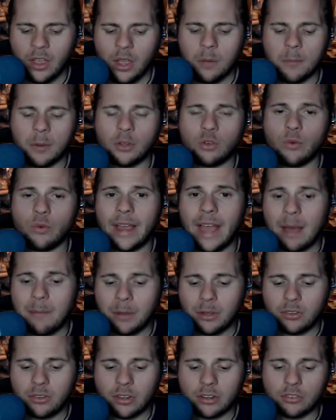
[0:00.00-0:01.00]
But to recap
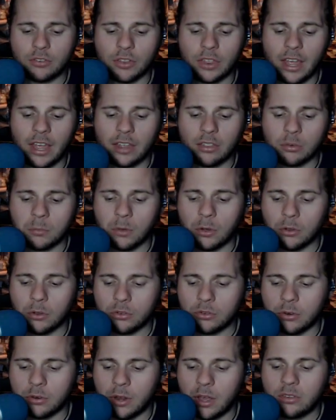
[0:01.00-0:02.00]
my selection for the 8th from
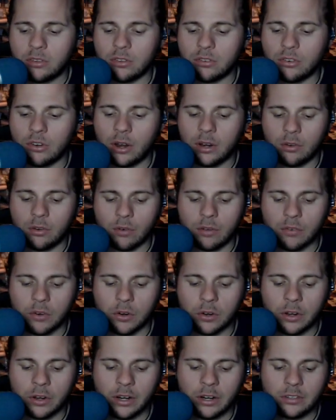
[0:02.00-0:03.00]
Gulfstream, now it's a Shawnee River.
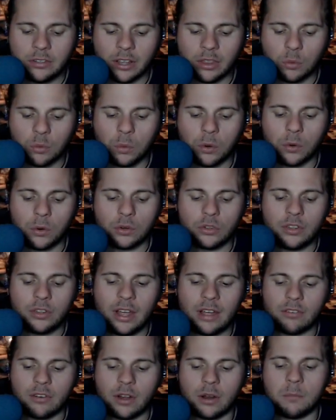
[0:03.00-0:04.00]
Gonna take the 1-horse
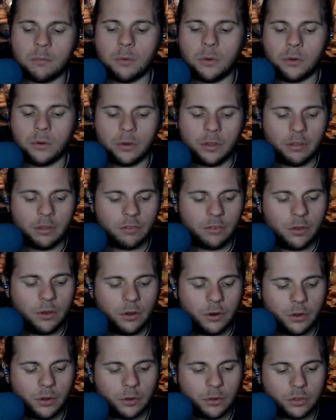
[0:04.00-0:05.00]
Saffron Moon. Give
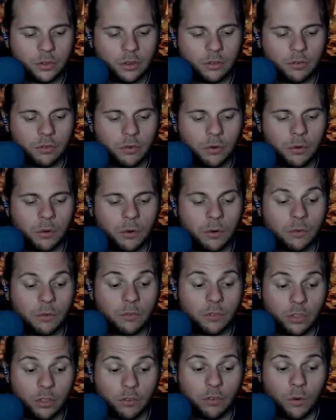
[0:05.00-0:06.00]
kudos to
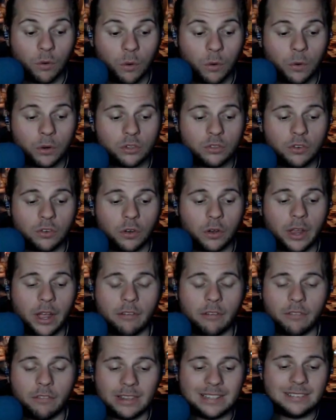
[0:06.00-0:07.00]
the 4-horse Full
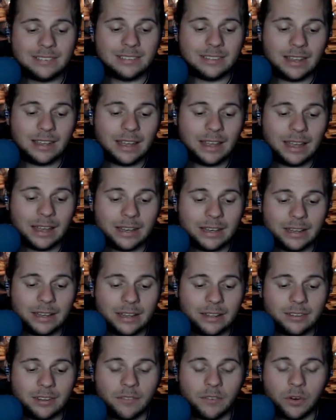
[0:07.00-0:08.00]
Count Felicia and the
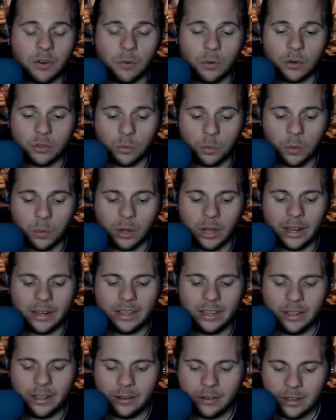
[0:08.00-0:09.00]
7-horse
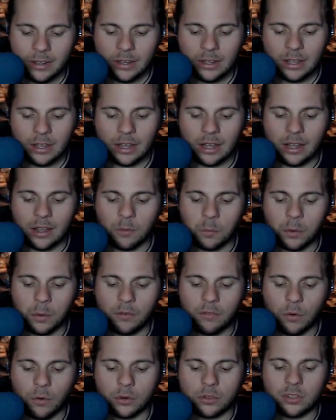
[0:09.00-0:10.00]
Wallachia.
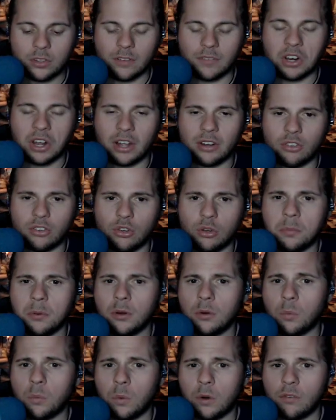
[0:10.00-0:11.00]
1479 Super,
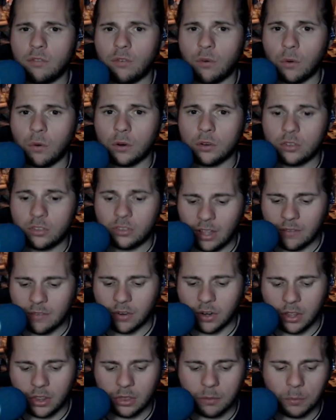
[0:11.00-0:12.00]
147
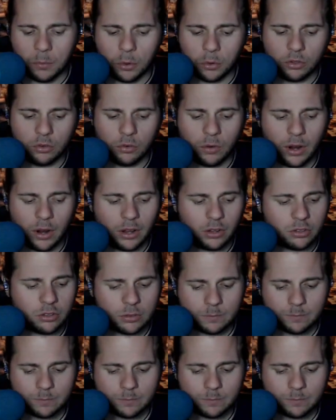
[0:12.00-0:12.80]
in the multi-race.